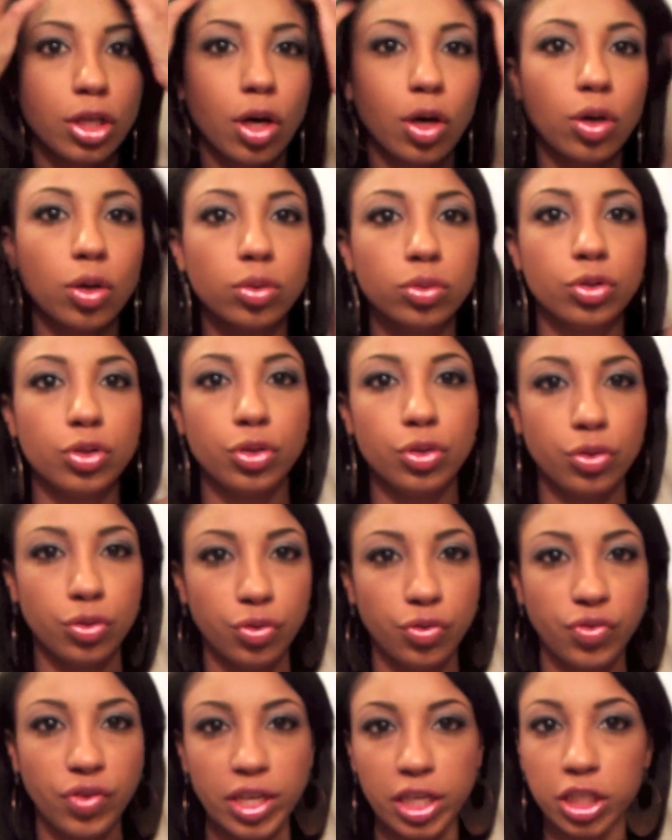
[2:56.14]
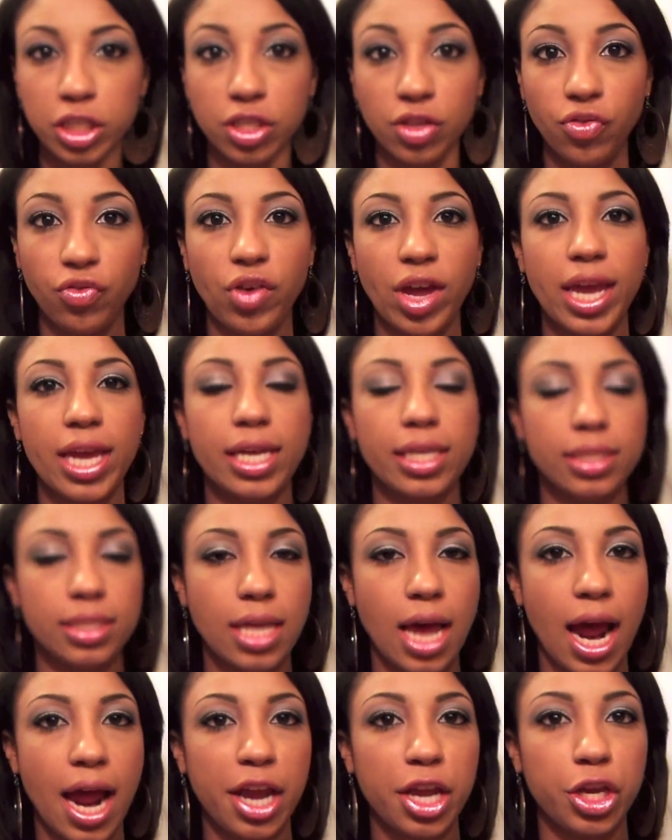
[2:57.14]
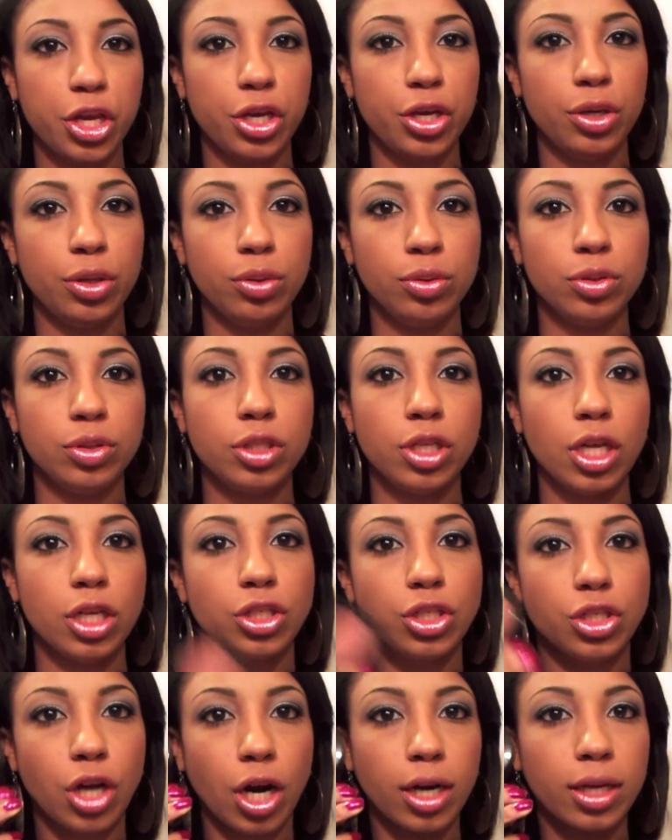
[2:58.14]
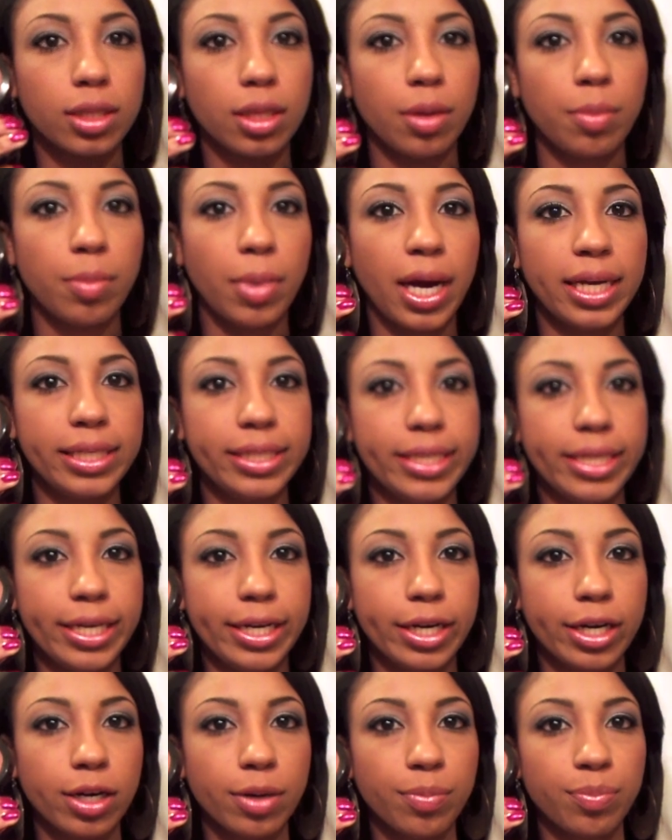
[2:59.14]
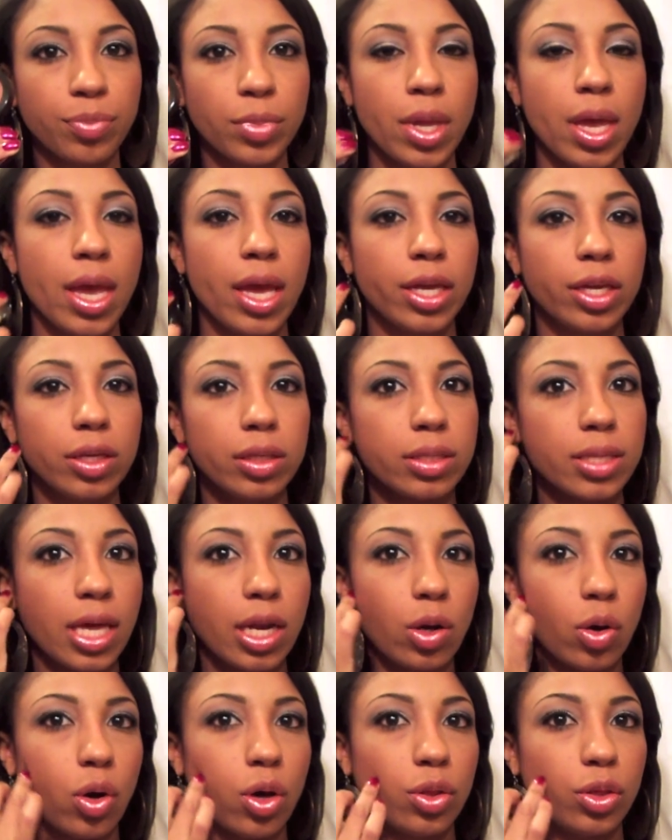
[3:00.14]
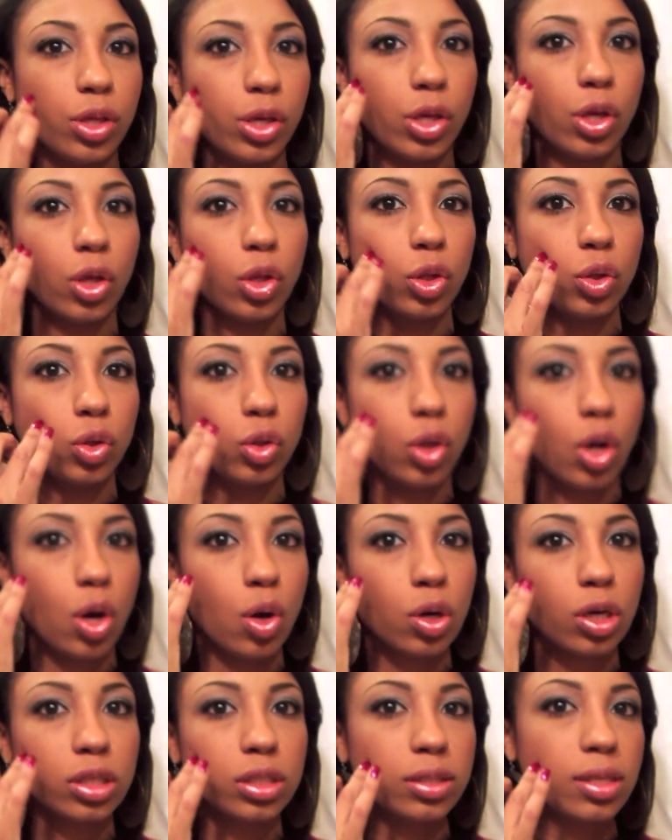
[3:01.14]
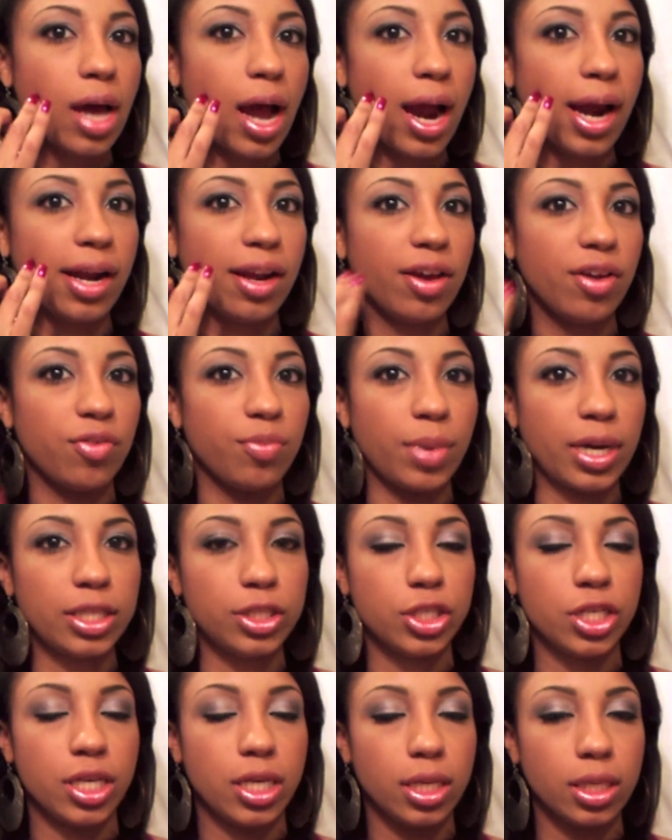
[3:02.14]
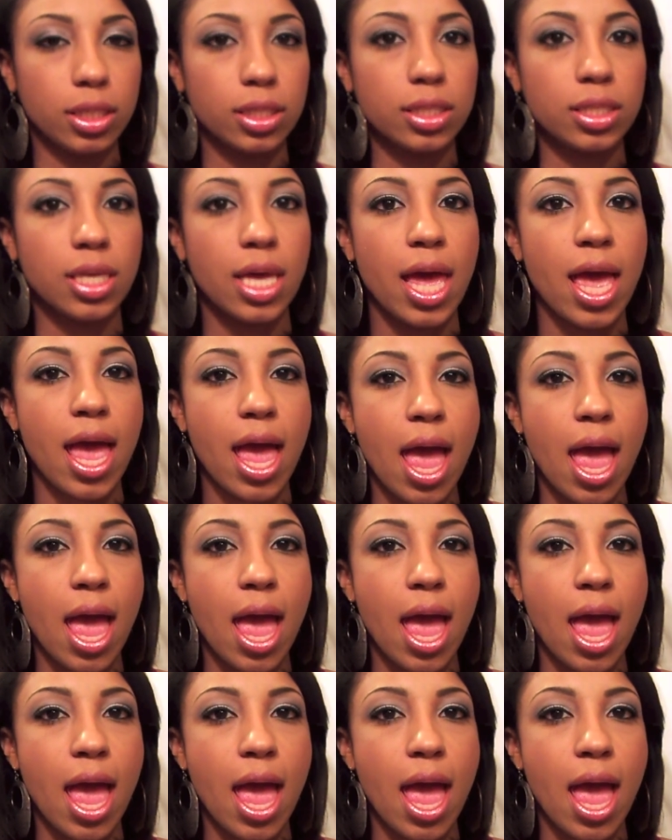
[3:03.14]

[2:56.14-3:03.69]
So to finish the face, I used Darkling My Dear. Use that on the lower side of my cheeks.